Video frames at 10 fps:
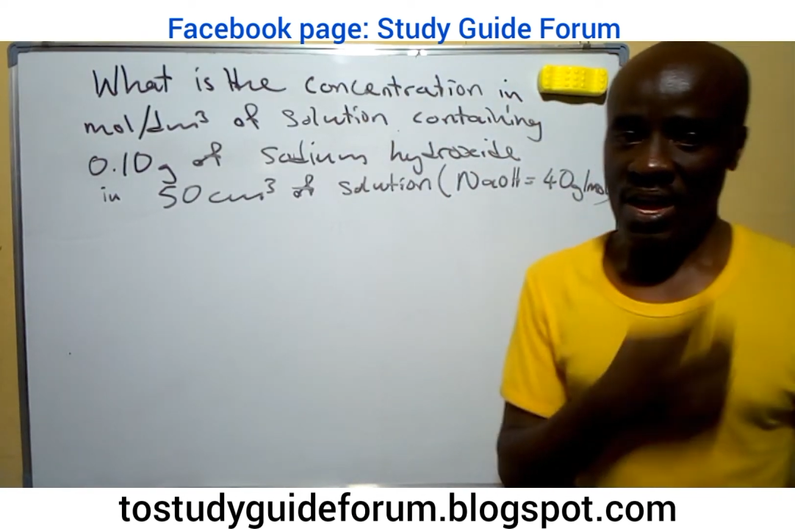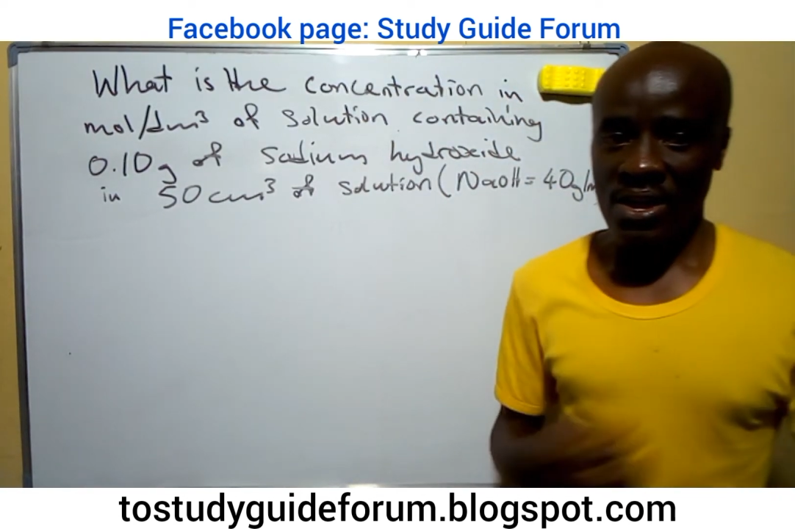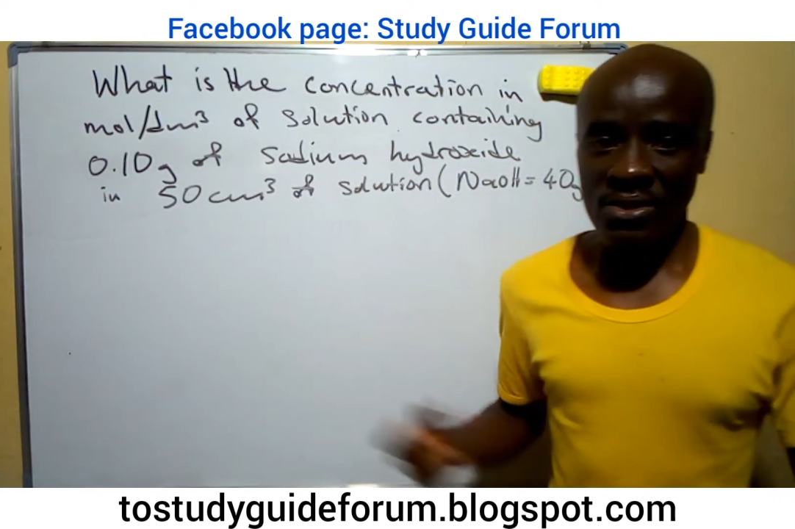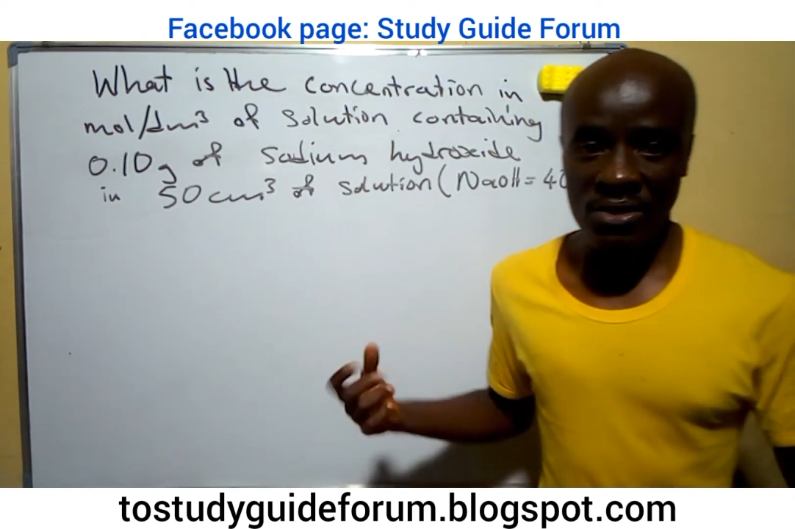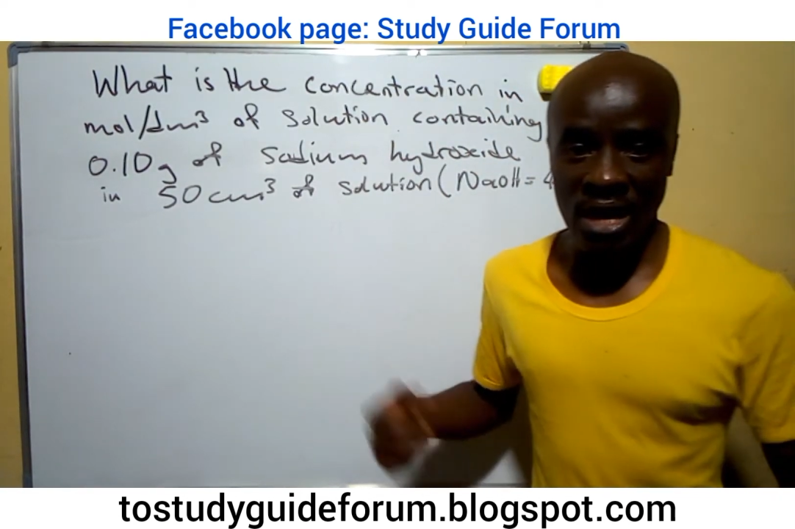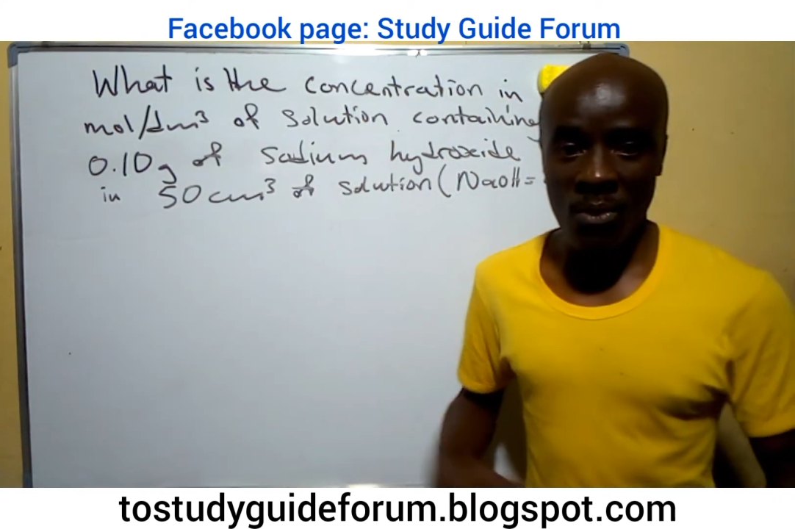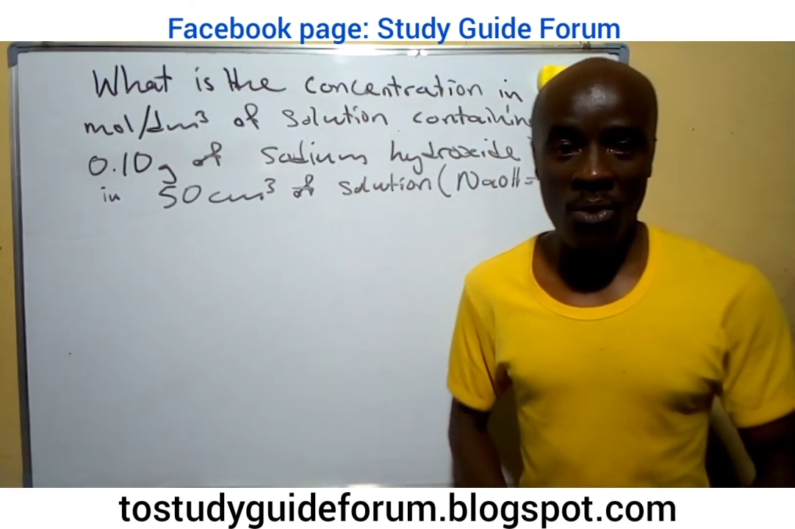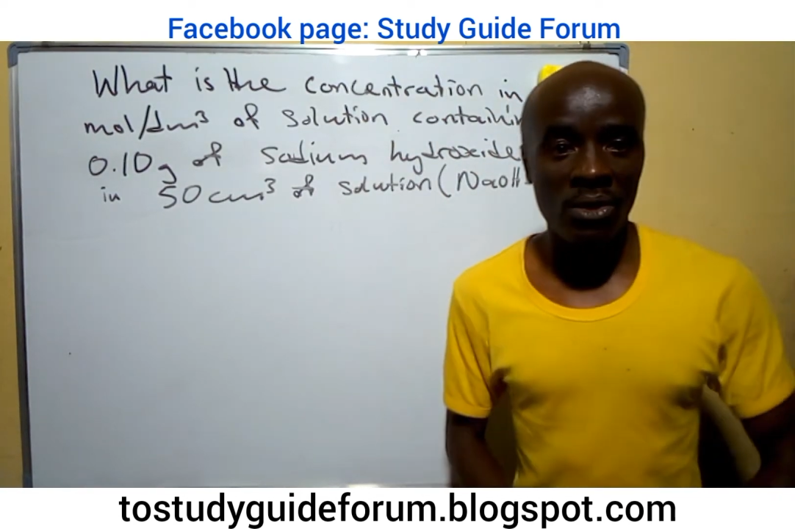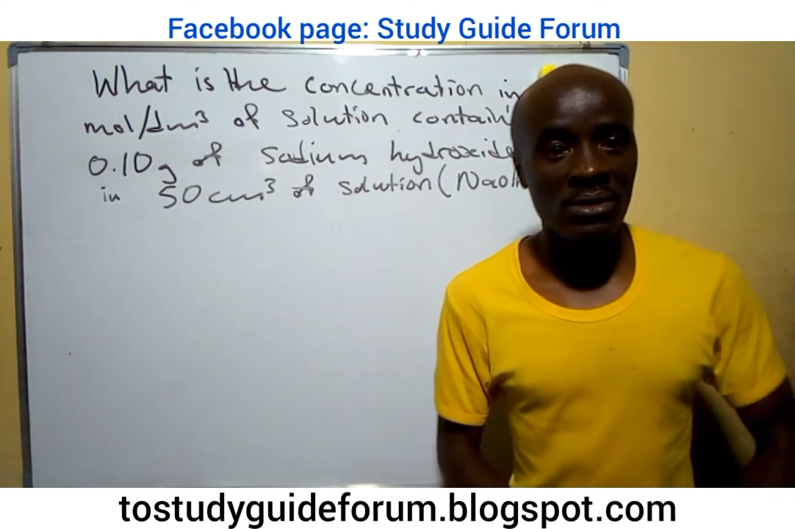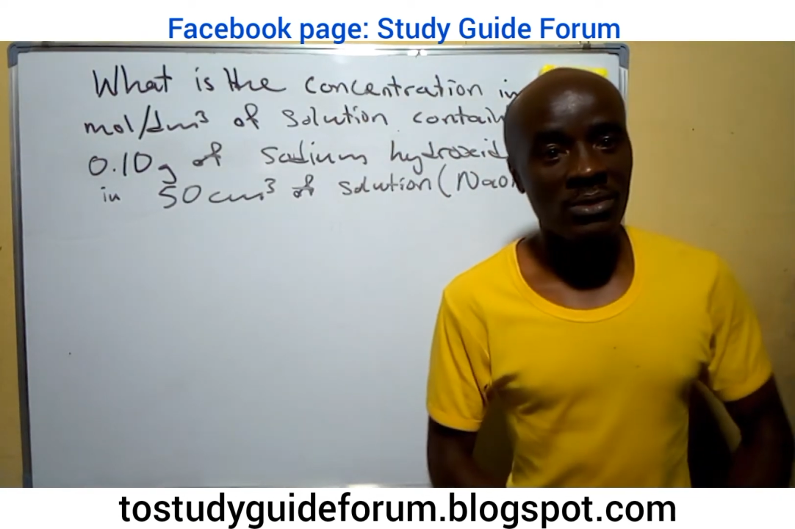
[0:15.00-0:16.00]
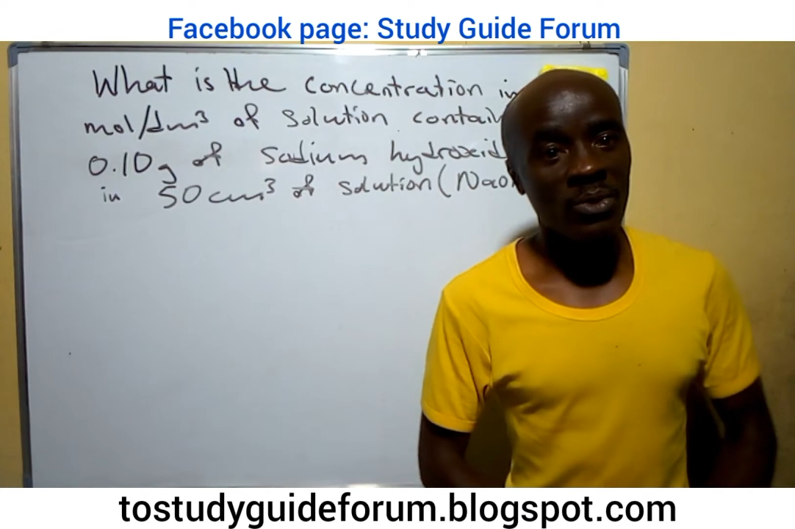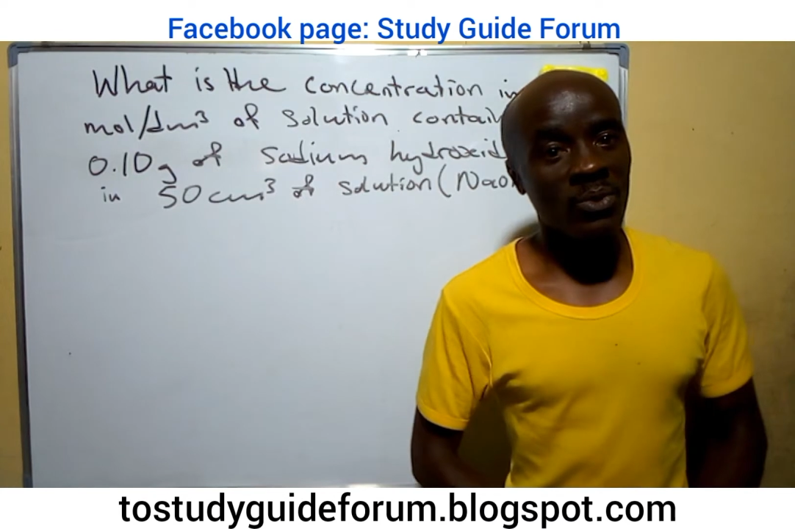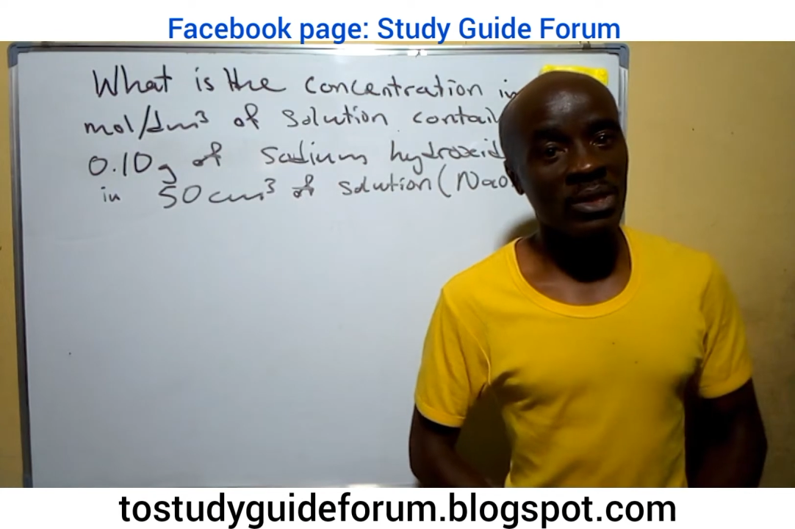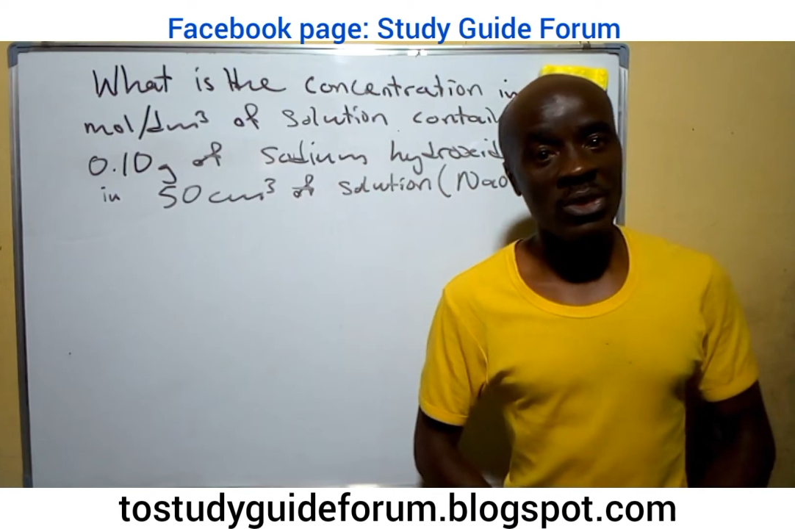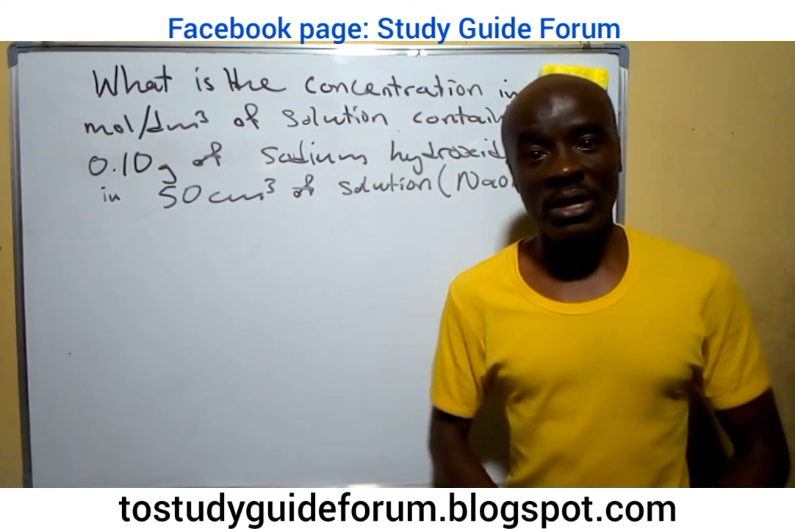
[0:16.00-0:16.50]
In other words, what
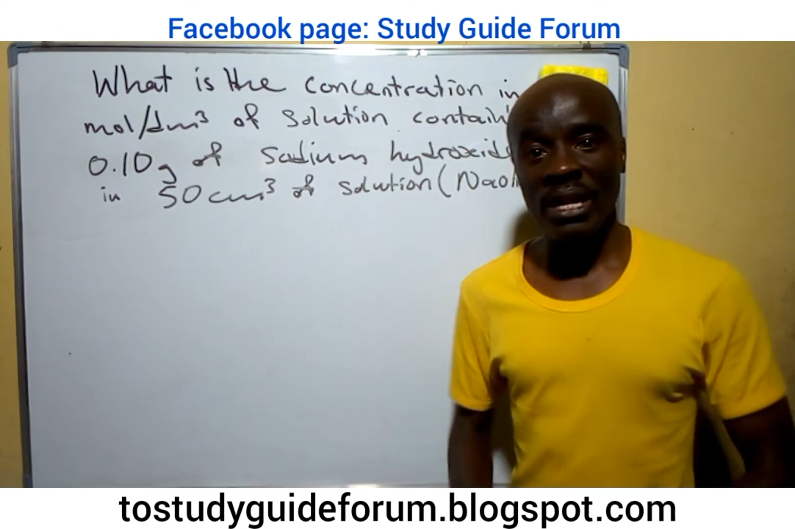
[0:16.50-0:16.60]
we're talking